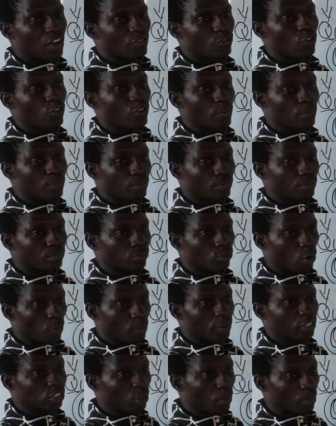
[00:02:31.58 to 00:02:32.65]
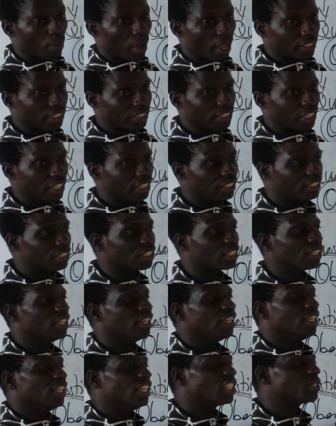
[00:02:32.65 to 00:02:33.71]
of a compression passage
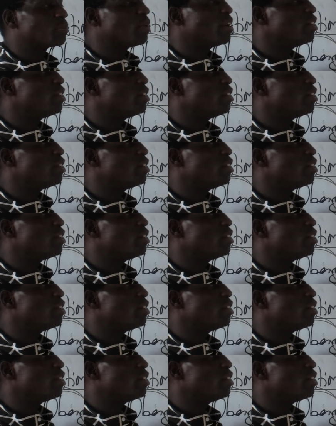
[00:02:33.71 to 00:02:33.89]
is made